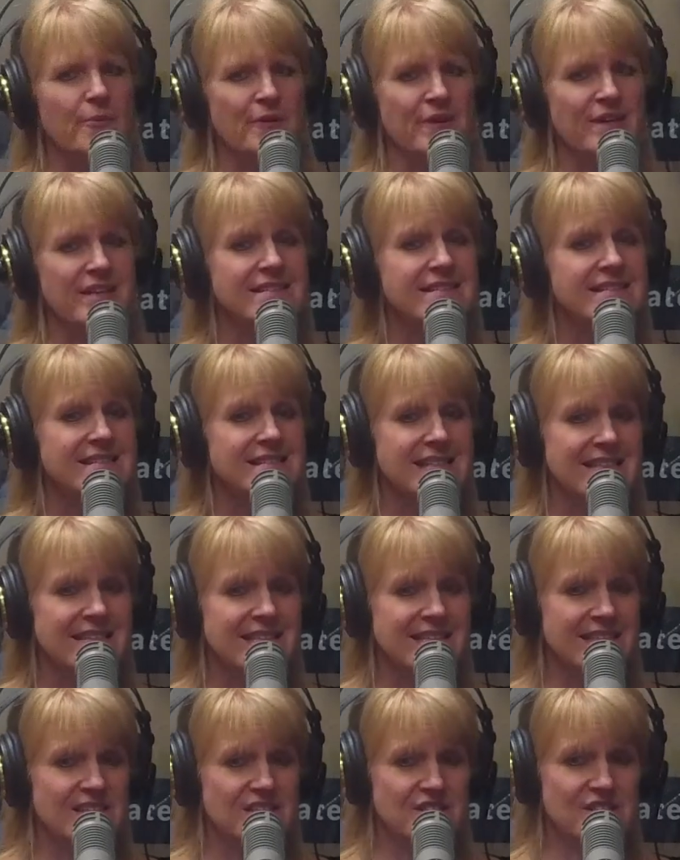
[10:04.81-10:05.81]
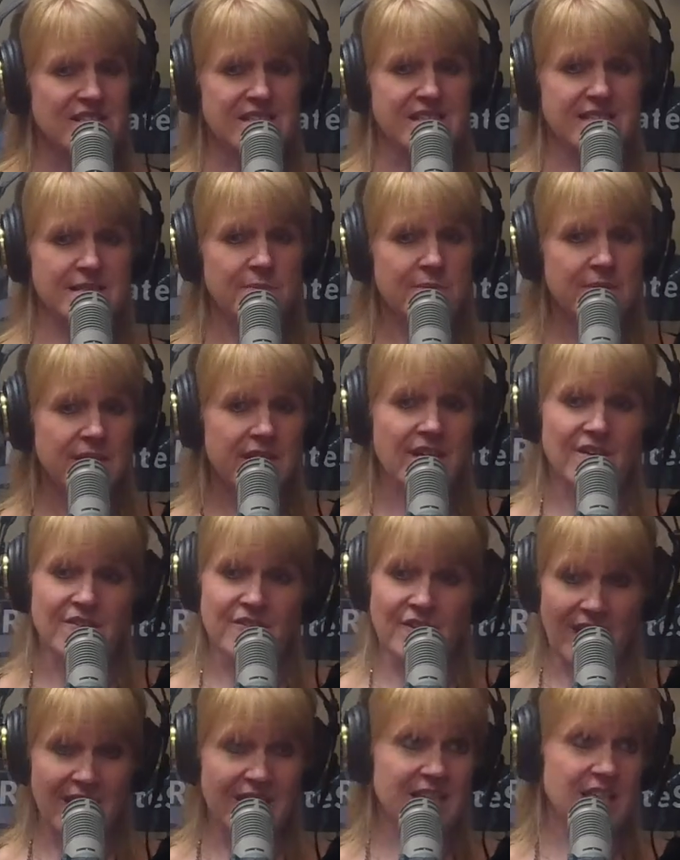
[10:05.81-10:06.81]
pre-existing conditions typically are
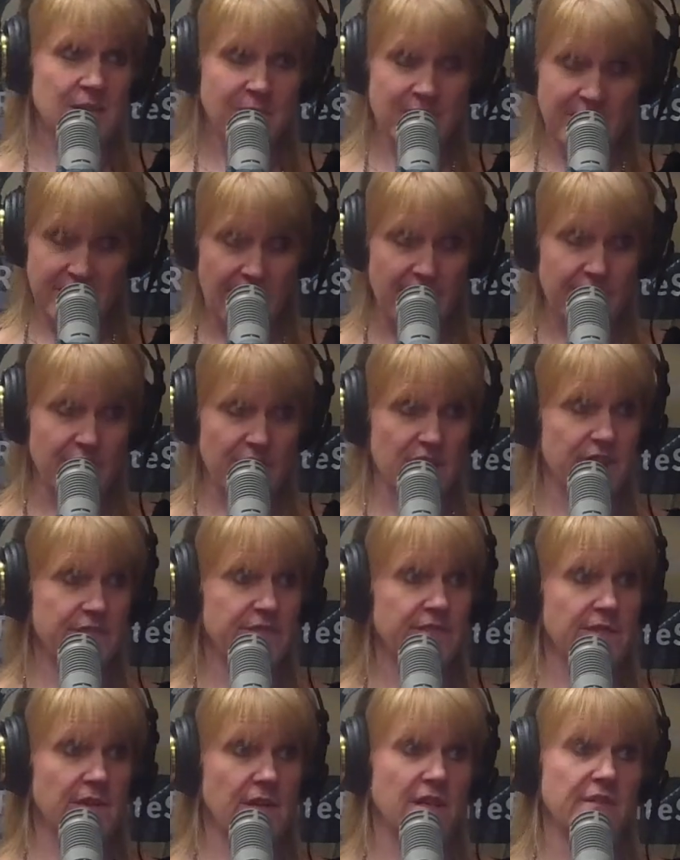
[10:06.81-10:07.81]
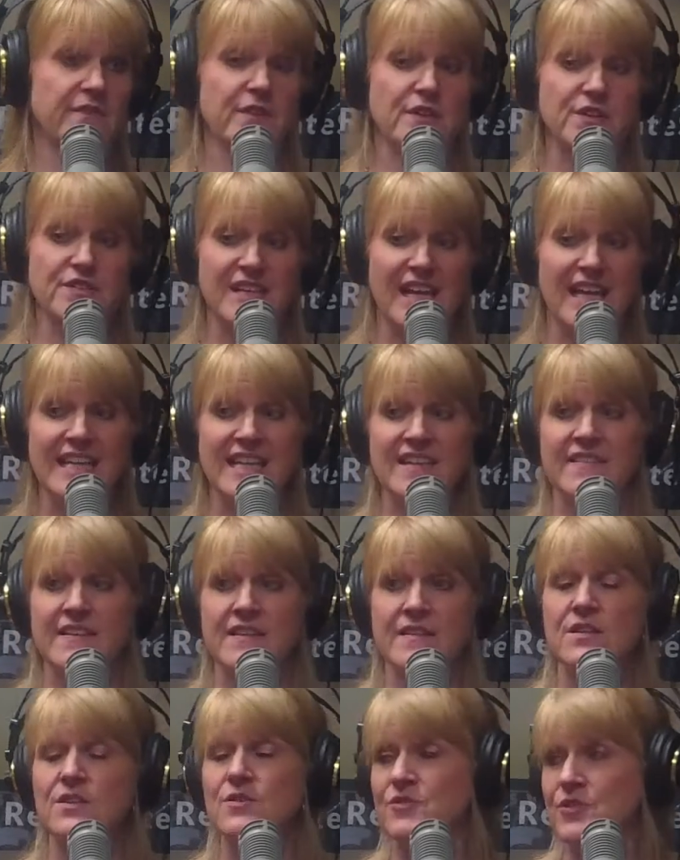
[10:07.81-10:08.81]
not going to be covered. If there's
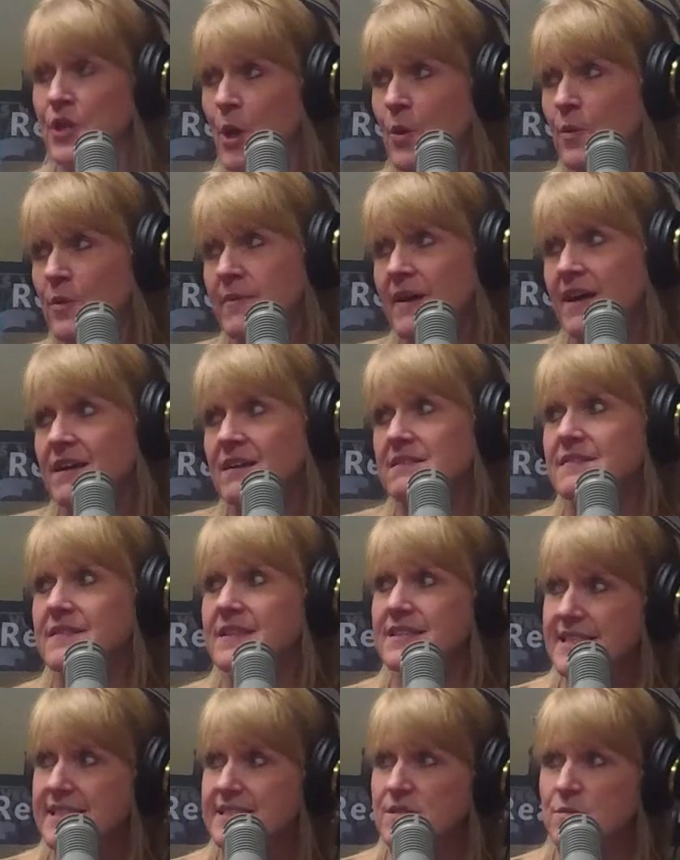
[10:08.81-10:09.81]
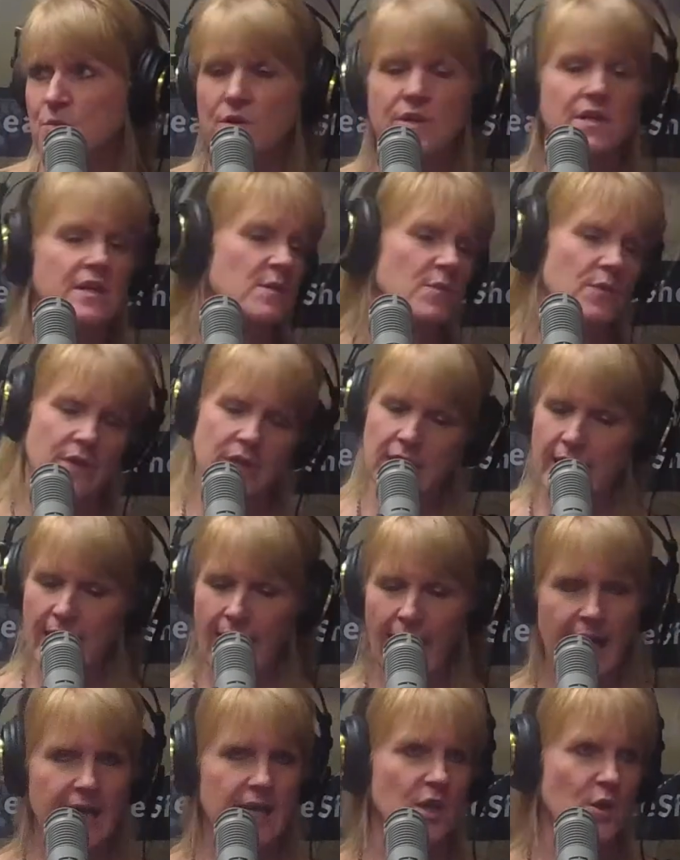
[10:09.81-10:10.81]
anything that you know about that doesn't work, we're
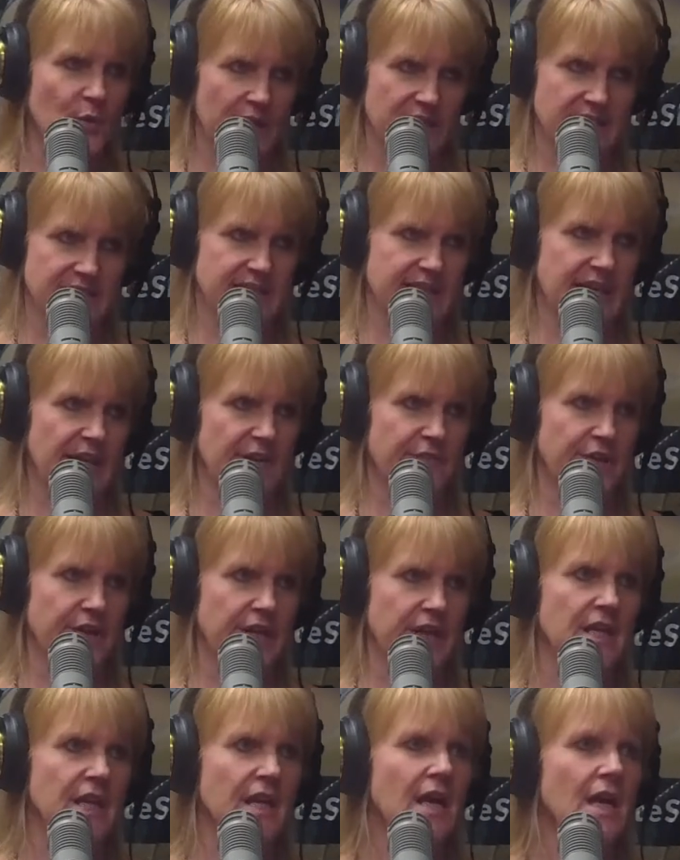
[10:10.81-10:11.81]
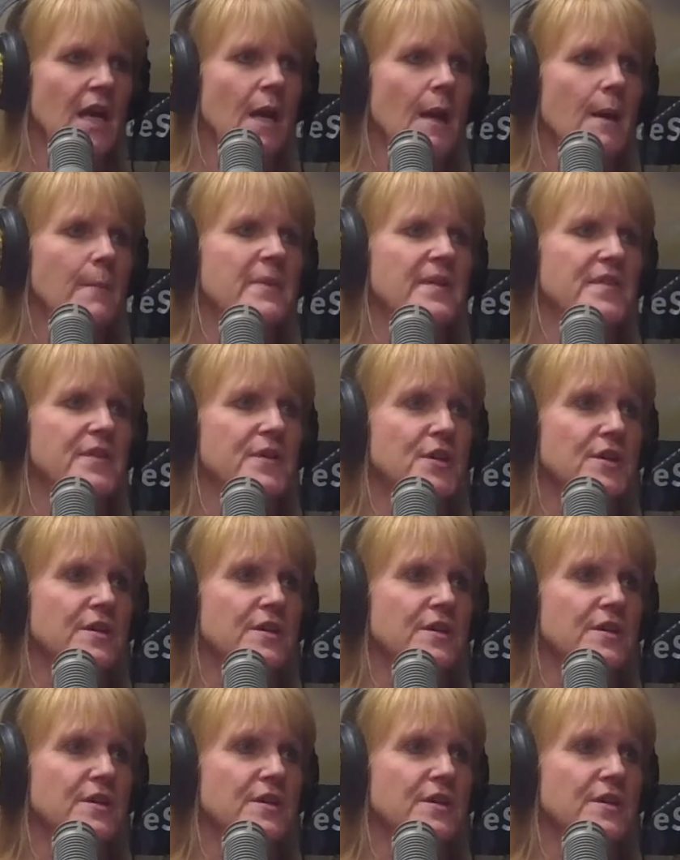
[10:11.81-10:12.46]
not going to cover it. But there,